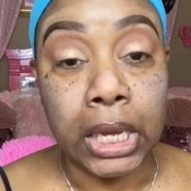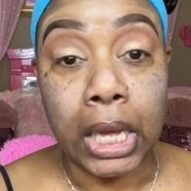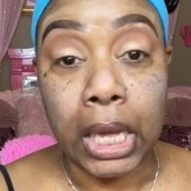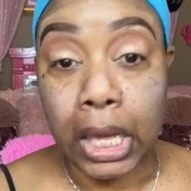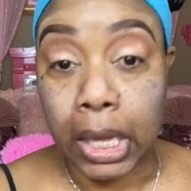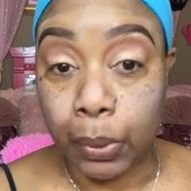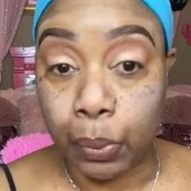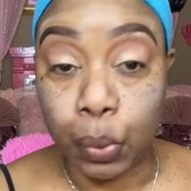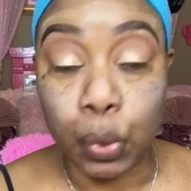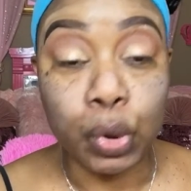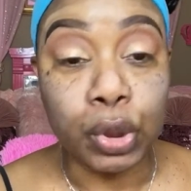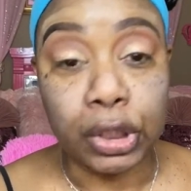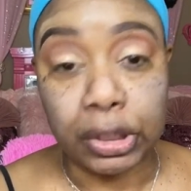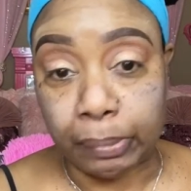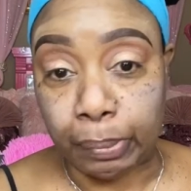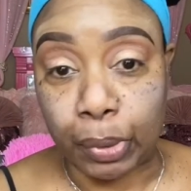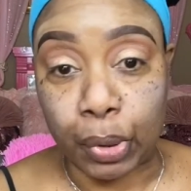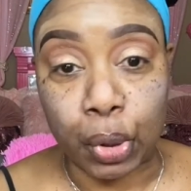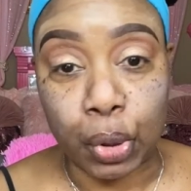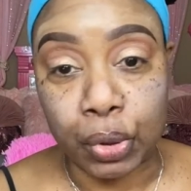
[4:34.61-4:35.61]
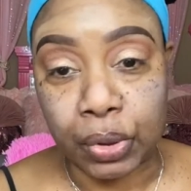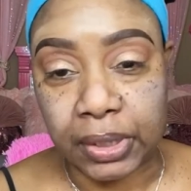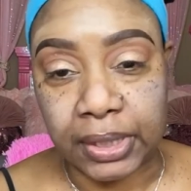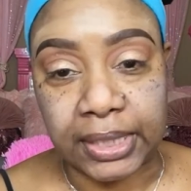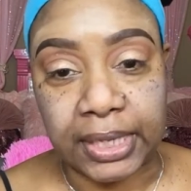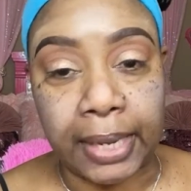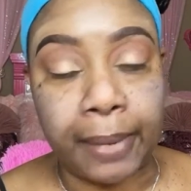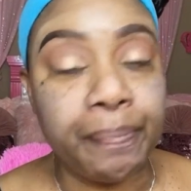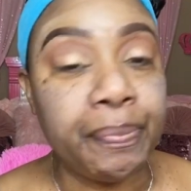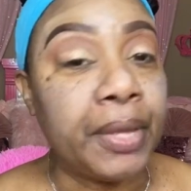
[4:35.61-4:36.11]
I want it
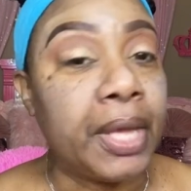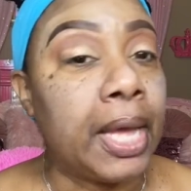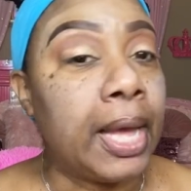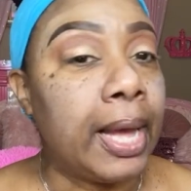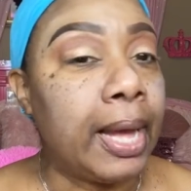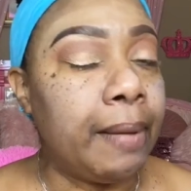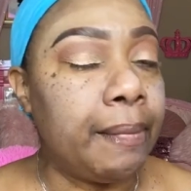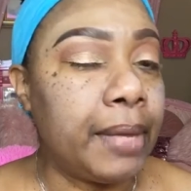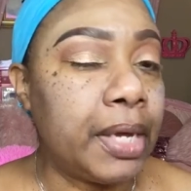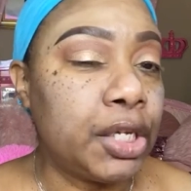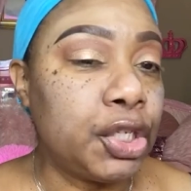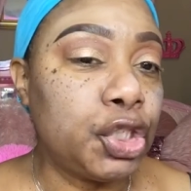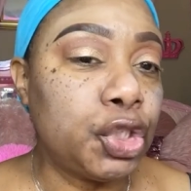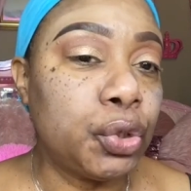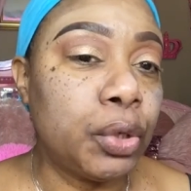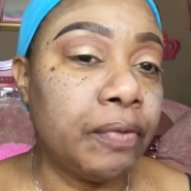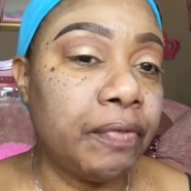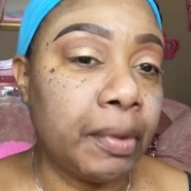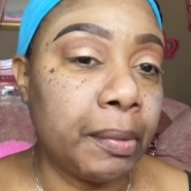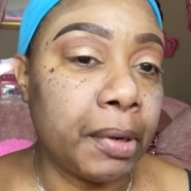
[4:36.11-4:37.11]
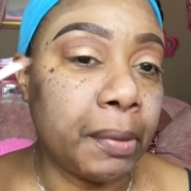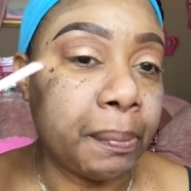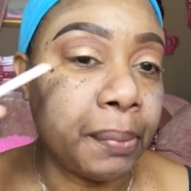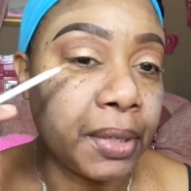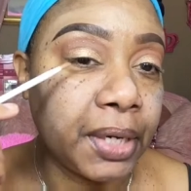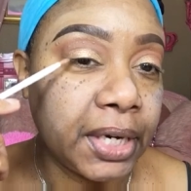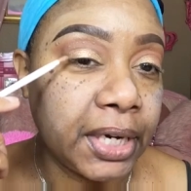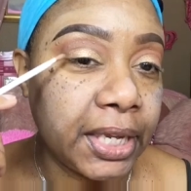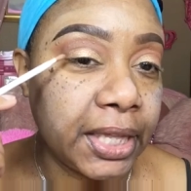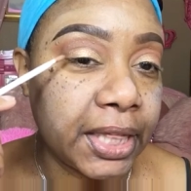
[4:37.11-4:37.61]
bronzy. I'm not sure if I want to put
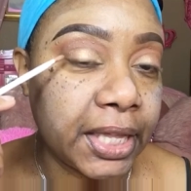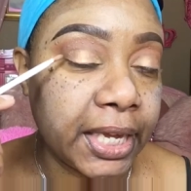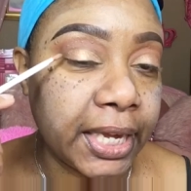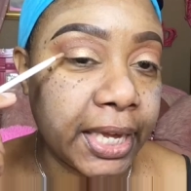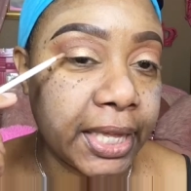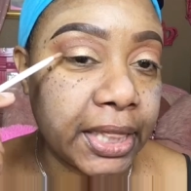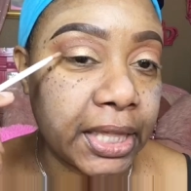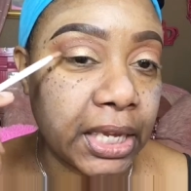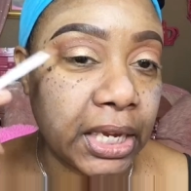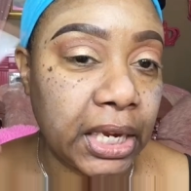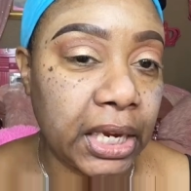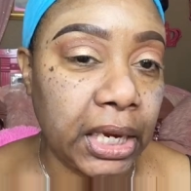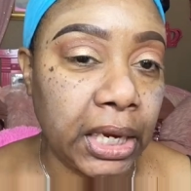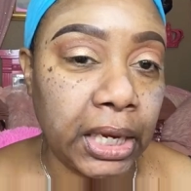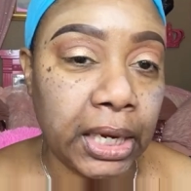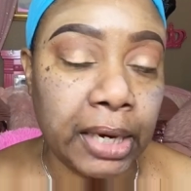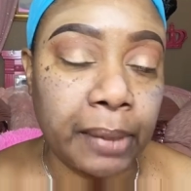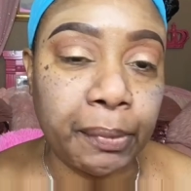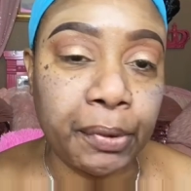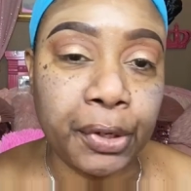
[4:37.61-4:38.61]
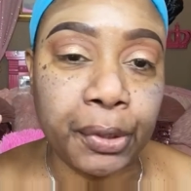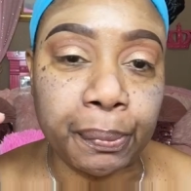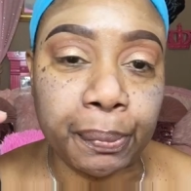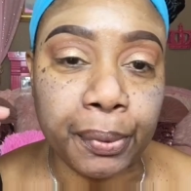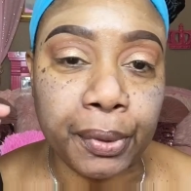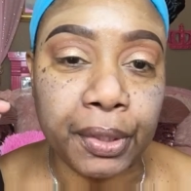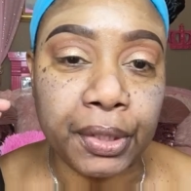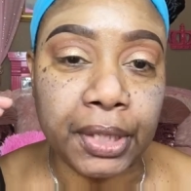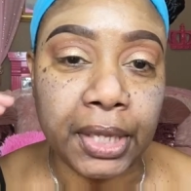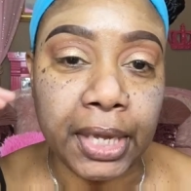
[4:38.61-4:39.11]
anything at the end. I'm going to
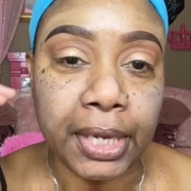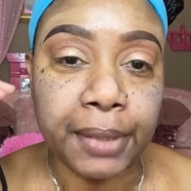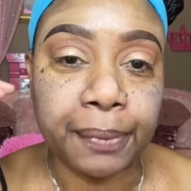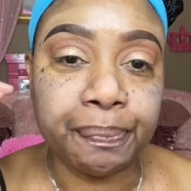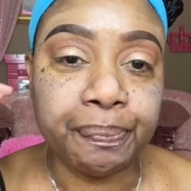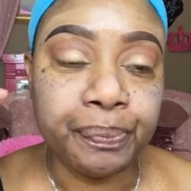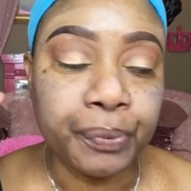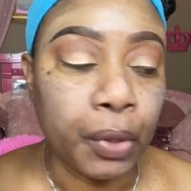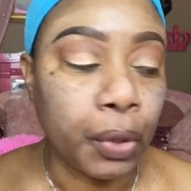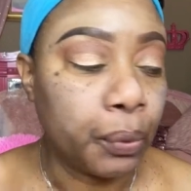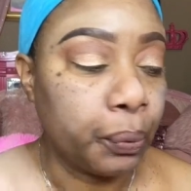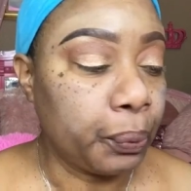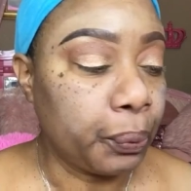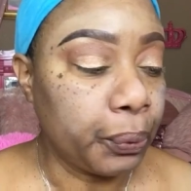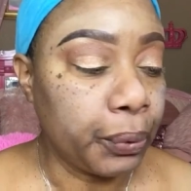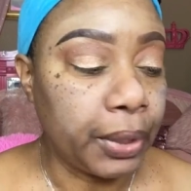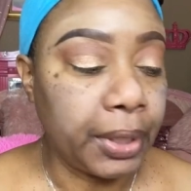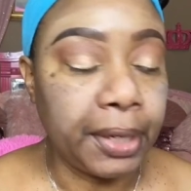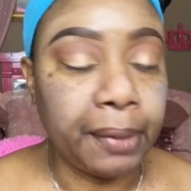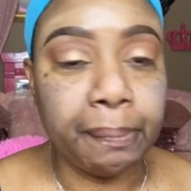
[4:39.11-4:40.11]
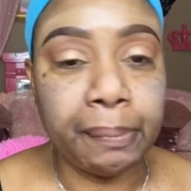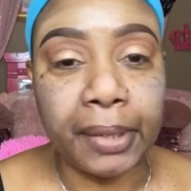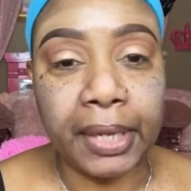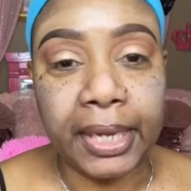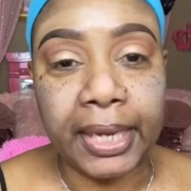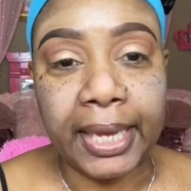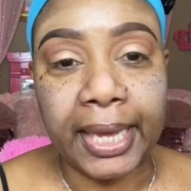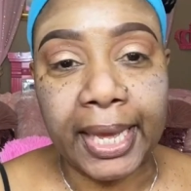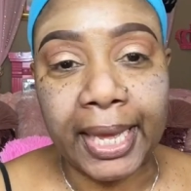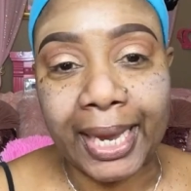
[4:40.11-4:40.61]
put that really big
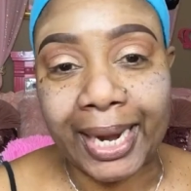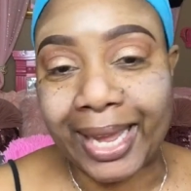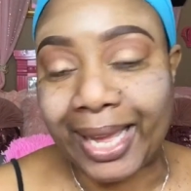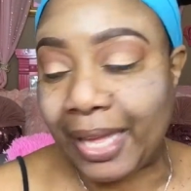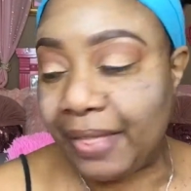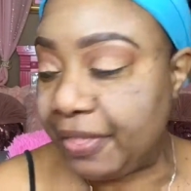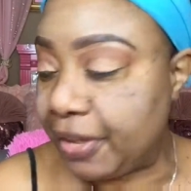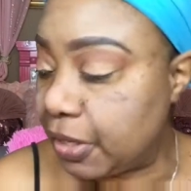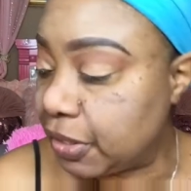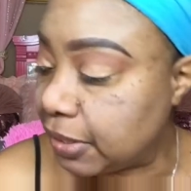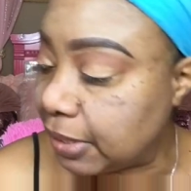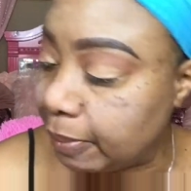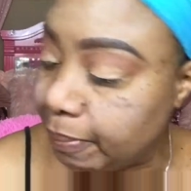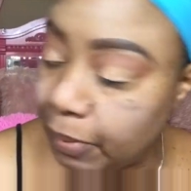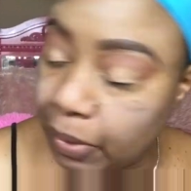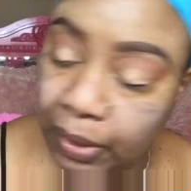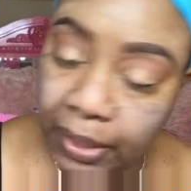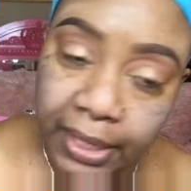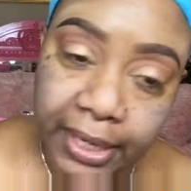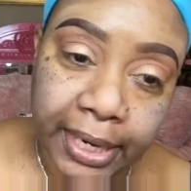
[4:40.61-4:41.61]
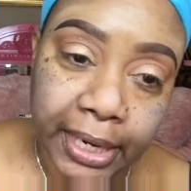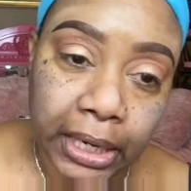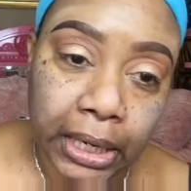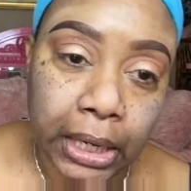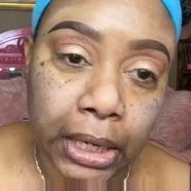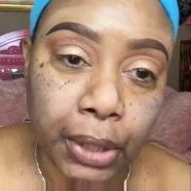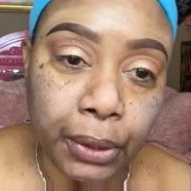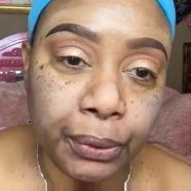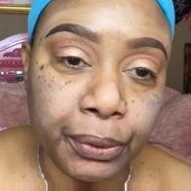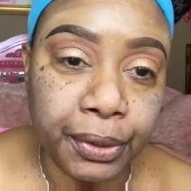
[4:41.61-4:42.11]
cat eye there, so I'm going to leave that
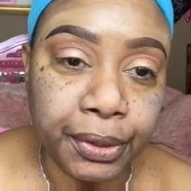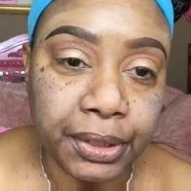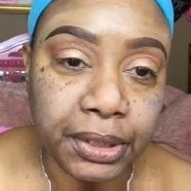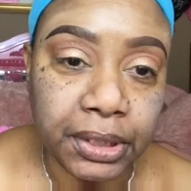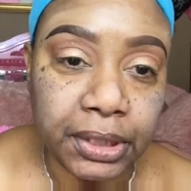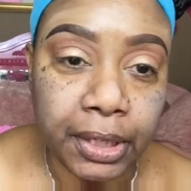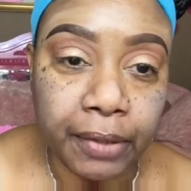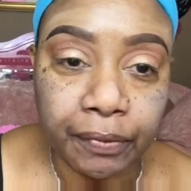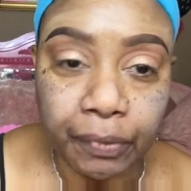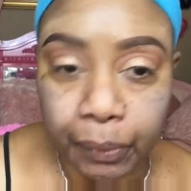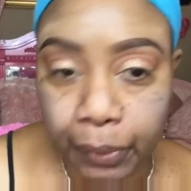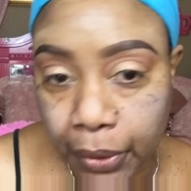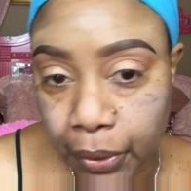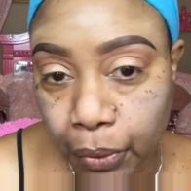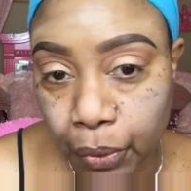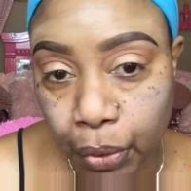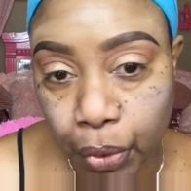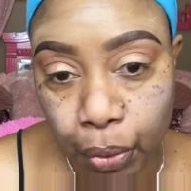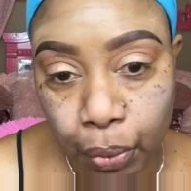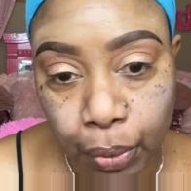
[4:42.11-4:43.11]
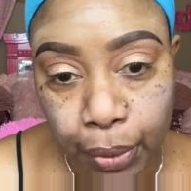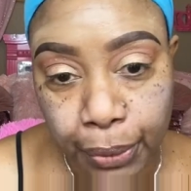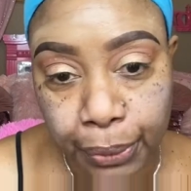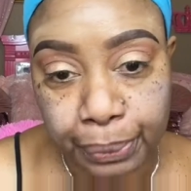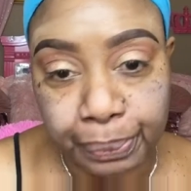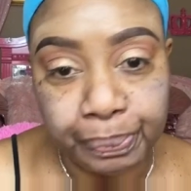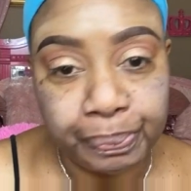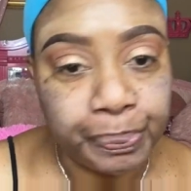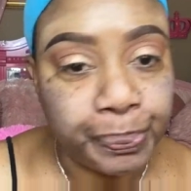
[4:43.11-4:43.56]
alone and stuff. We're going to go on.